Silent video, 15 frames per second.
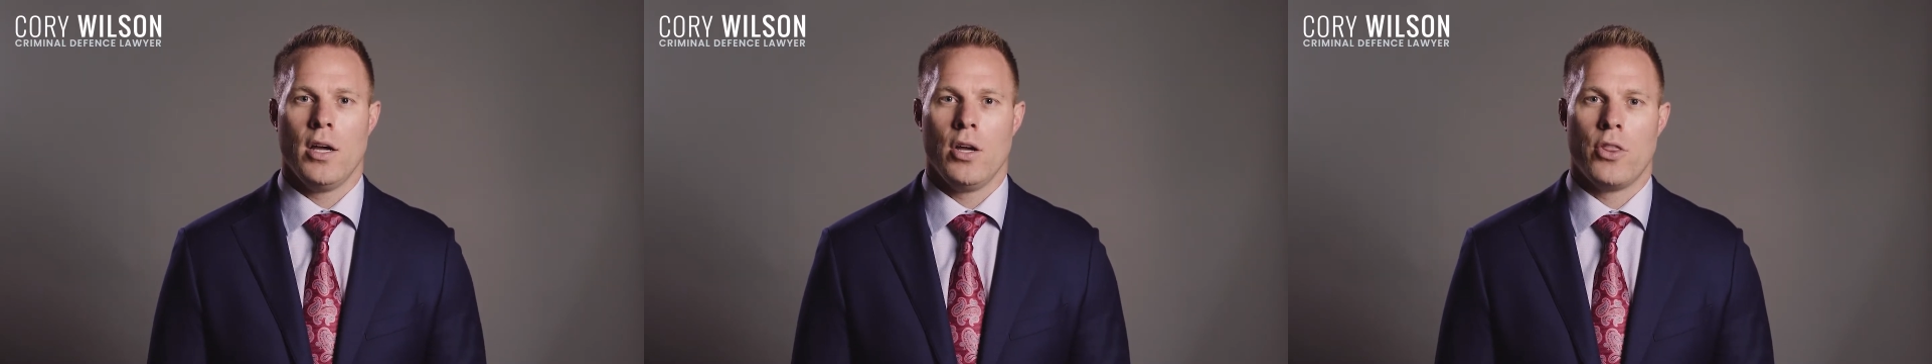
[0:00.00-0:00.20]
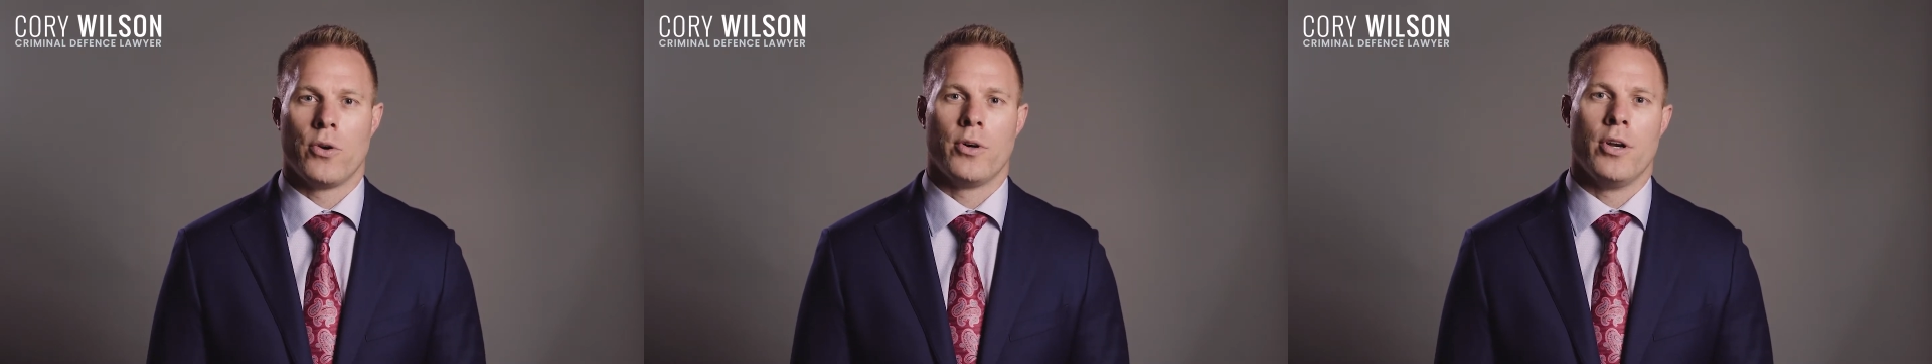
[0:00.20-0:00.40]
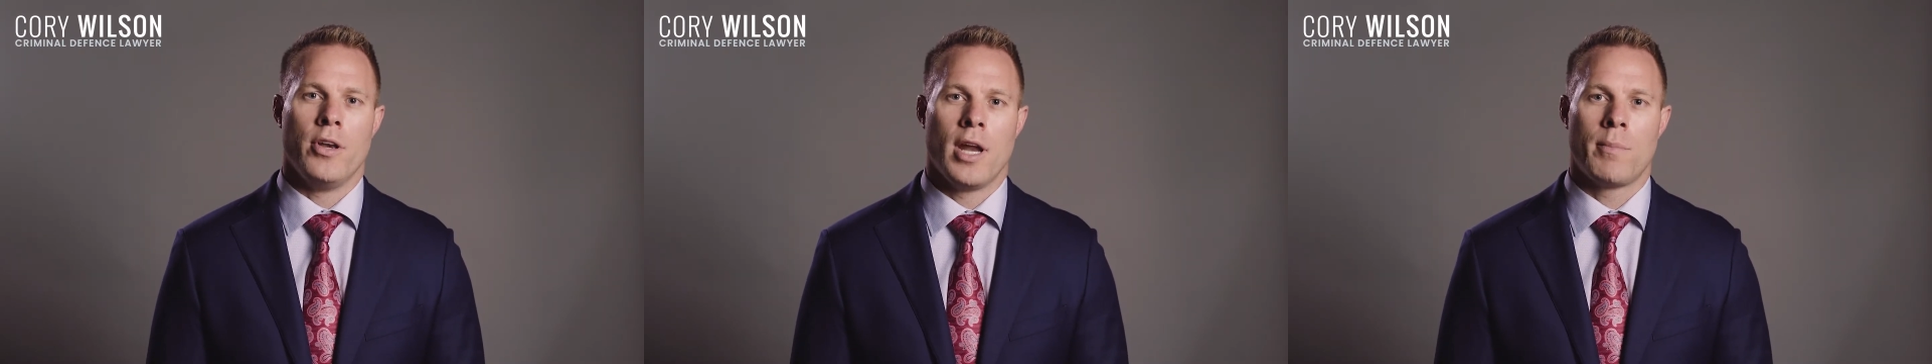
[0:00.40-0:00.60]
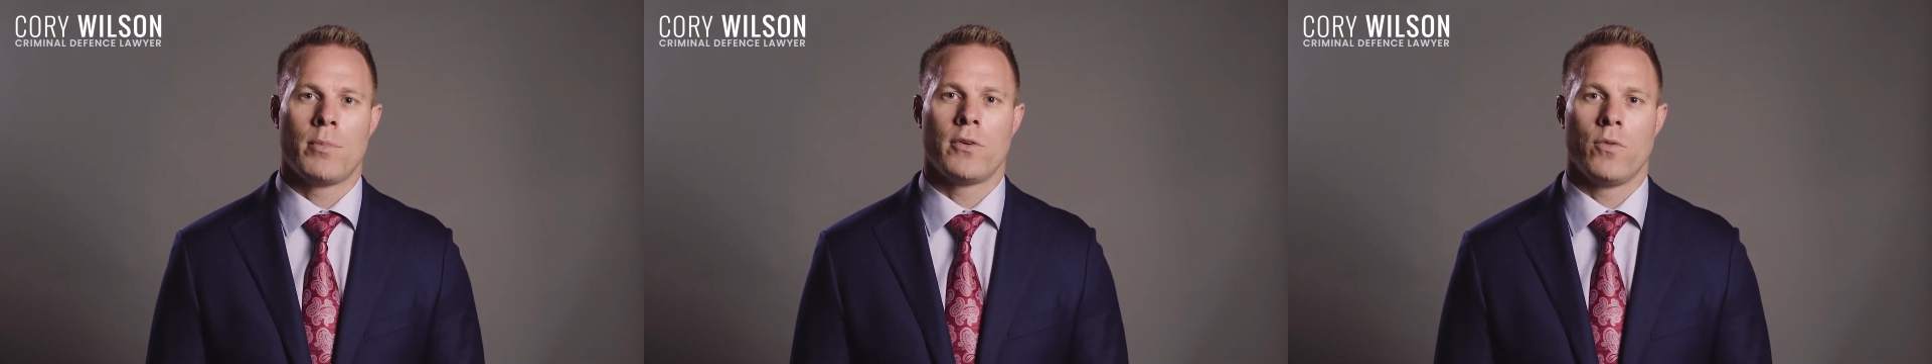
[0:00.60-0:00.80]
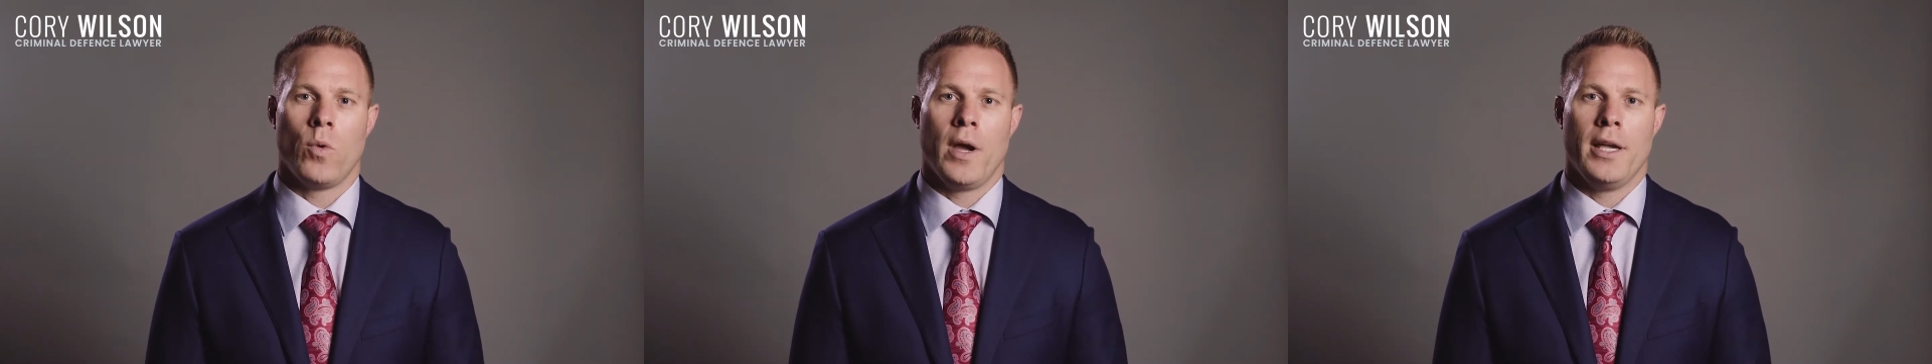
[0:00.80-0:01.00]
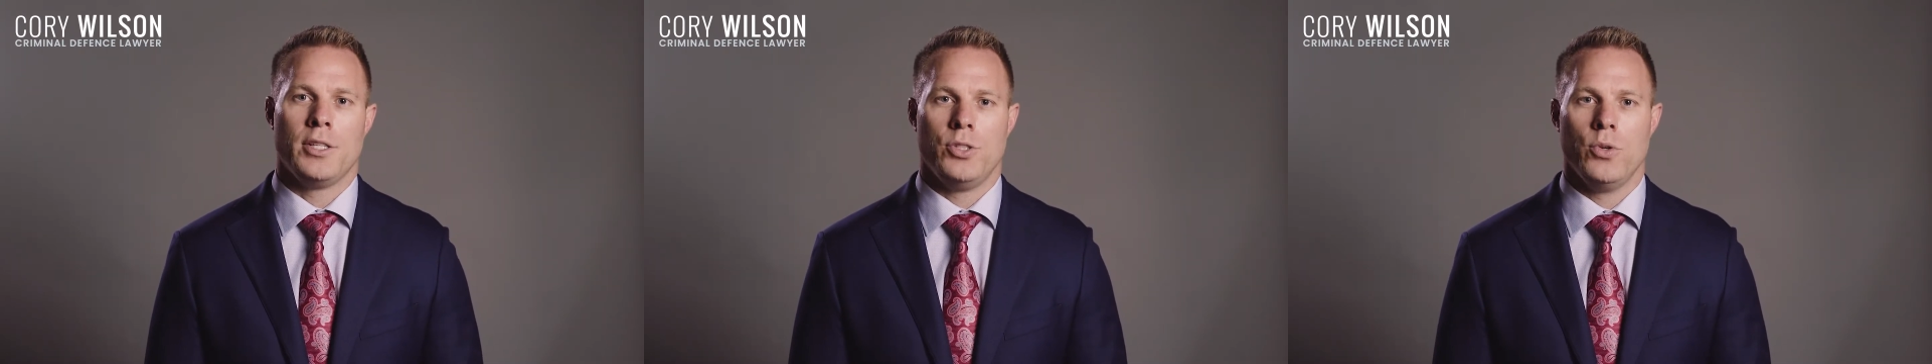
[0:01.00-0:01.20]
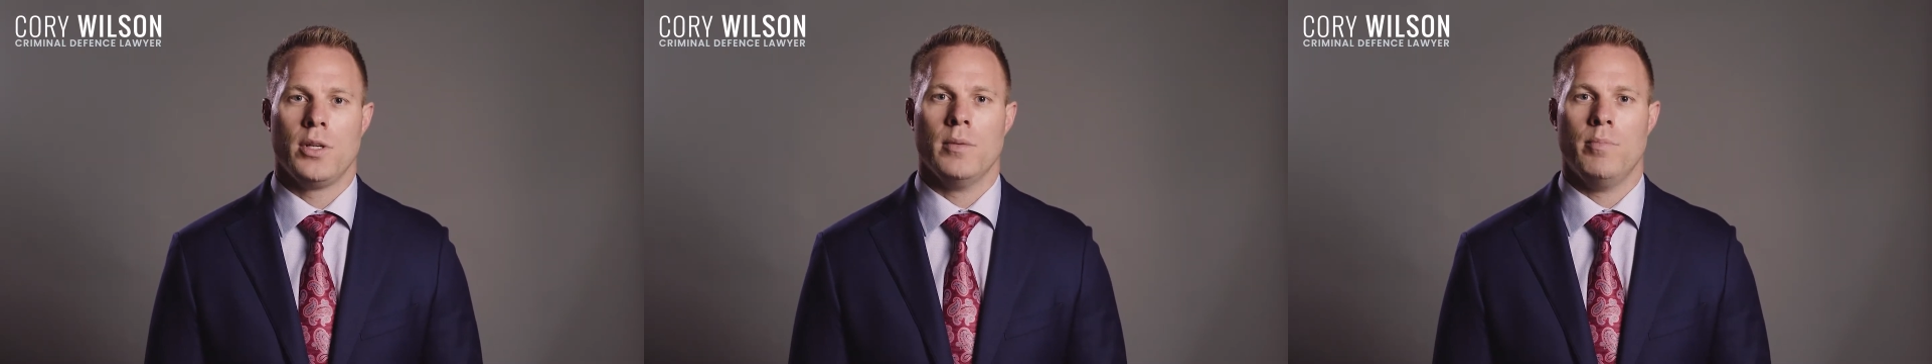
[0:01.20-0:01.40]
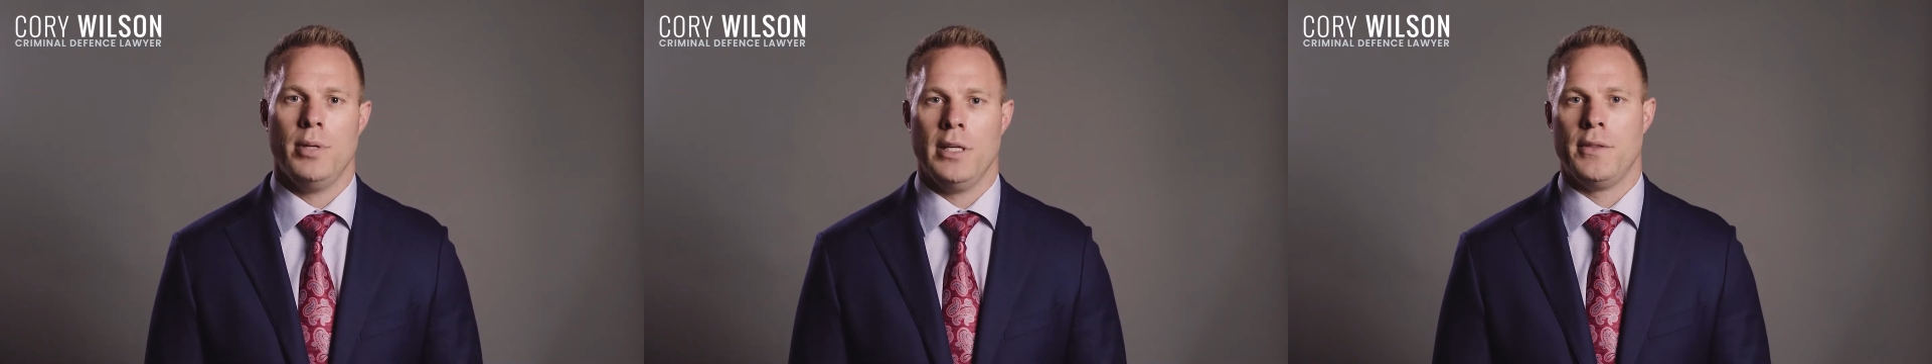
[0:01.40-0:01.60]
there are a number of ways you
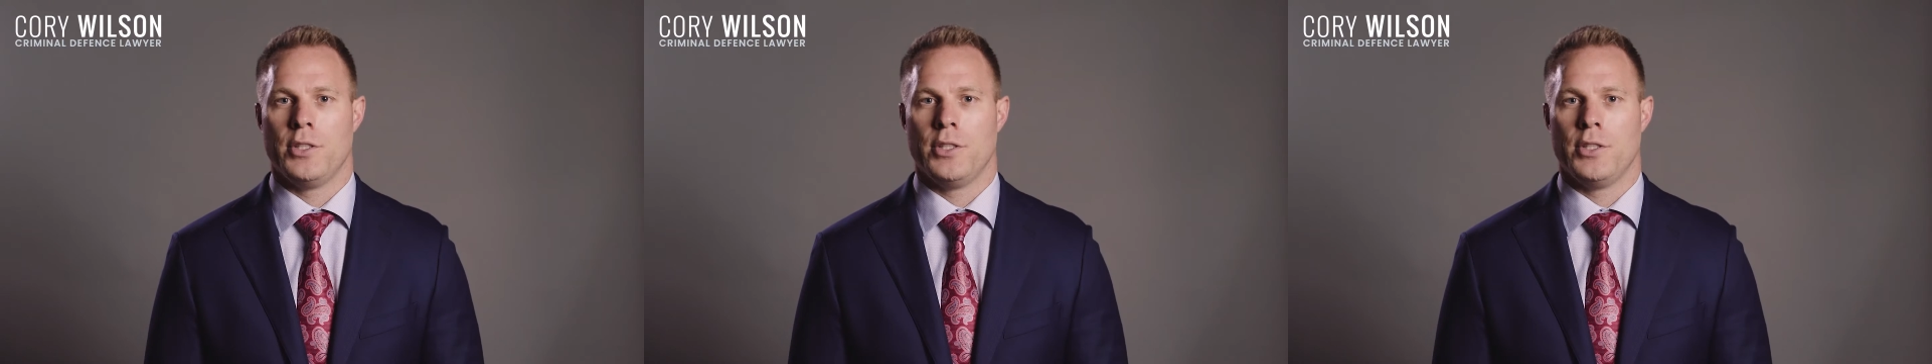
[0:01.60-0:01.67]
can beat